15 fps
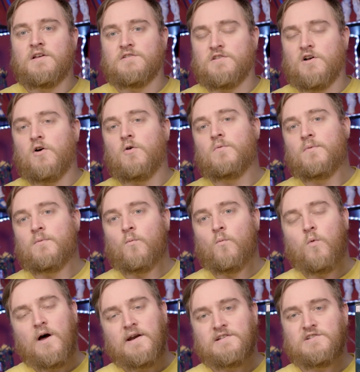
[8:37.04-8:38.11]
So
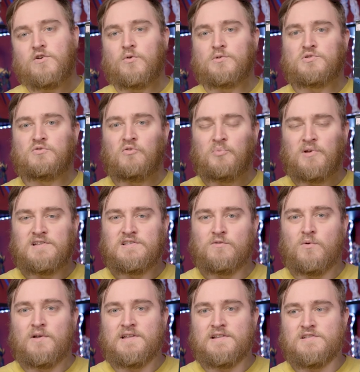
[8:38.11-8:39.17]
one is going to replace the
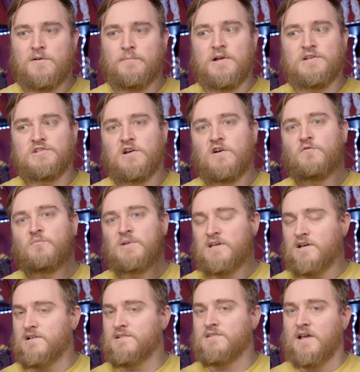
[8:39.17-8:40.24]
one that's on my shelf
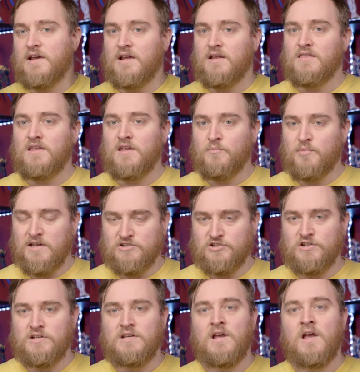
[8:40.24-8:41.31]
because, like the
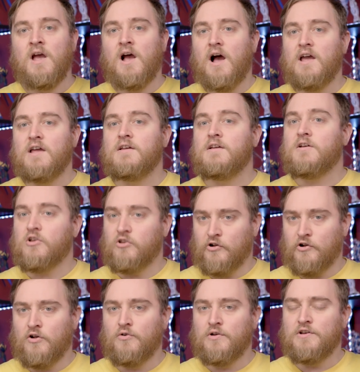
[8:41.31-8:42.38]
Banshee, I
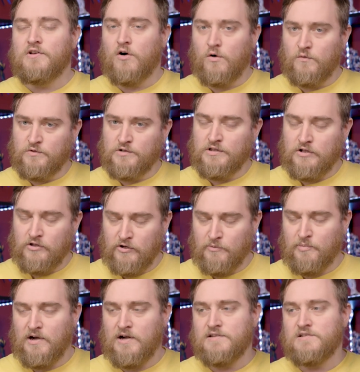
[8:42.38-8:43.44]
clear coated over the clear
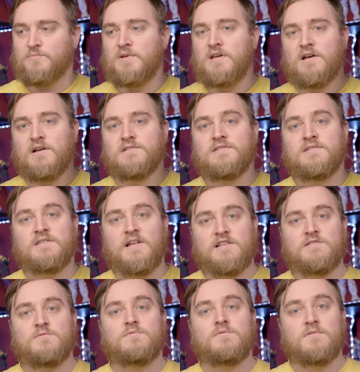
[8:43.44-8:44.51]
parts because
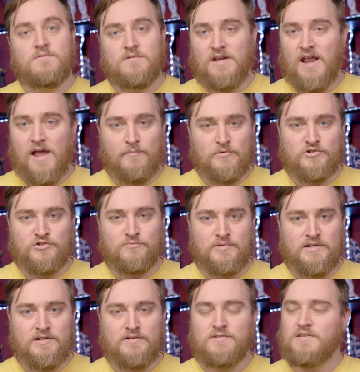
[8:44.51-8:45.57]
that's an amateur
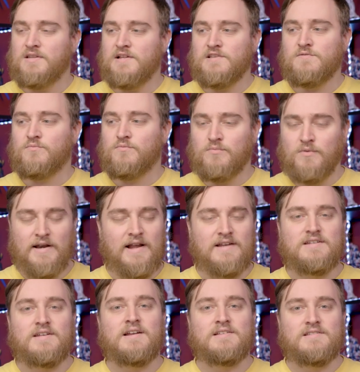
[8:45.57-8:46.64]
build. That's what I
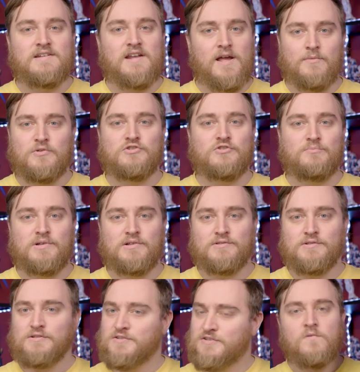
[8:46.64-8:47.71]
did as an amateur
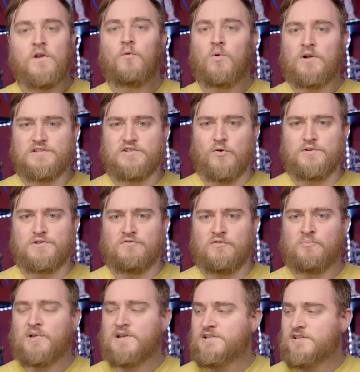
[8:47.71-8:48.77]
builder. One's going to
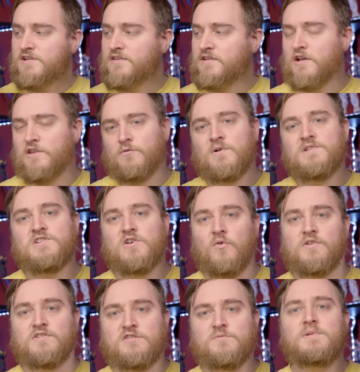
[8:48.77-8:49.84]
replace it and the other one's
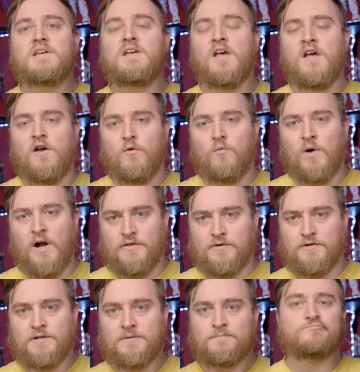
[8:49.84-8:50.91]
going to be
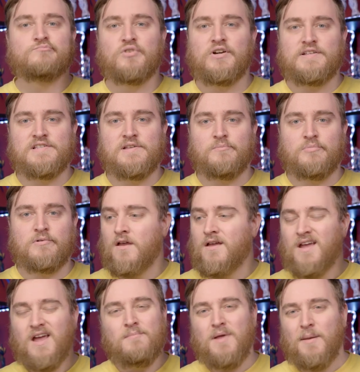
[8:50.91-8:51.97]
weathered. Pretty simple.
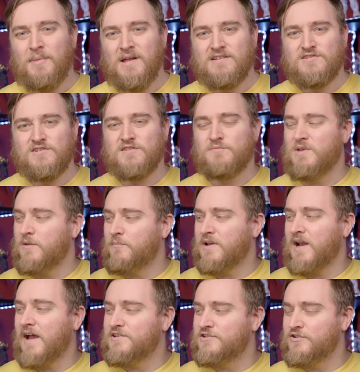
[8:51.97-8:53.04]
And maybe it's just me,
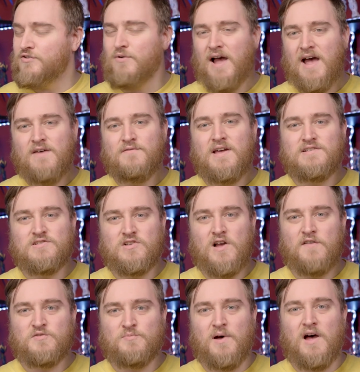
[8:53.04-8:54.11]
but I do have a
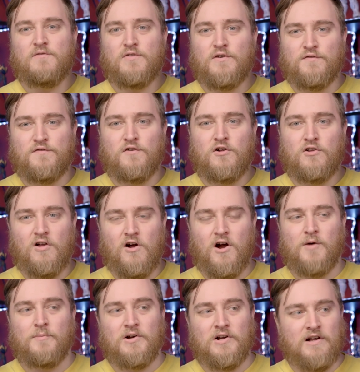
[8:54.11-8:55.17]
soft spot for full
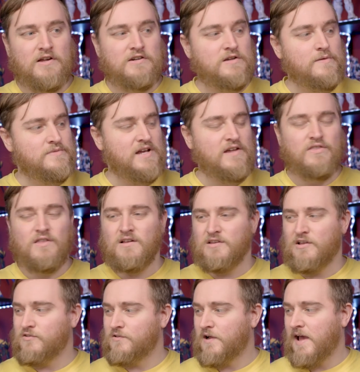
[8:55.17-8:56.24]
armor Gundams. I think
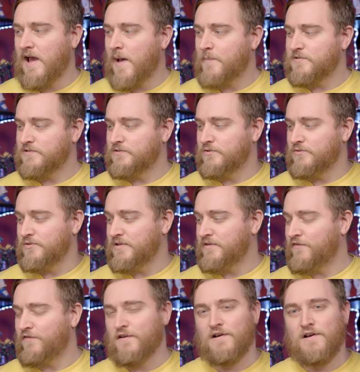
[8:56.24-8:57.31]
they look absolutely
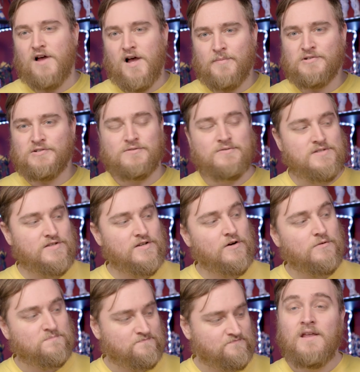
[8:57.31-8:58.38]
phenomenal,
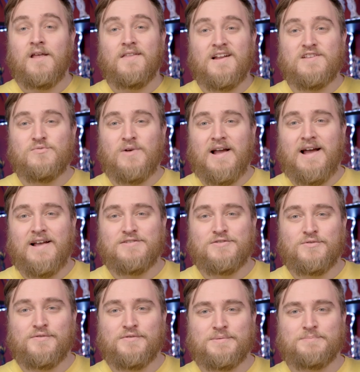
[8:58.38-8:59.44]
so that's why I got
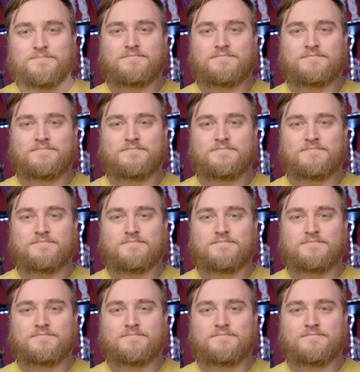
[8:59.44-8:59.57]
2 of them.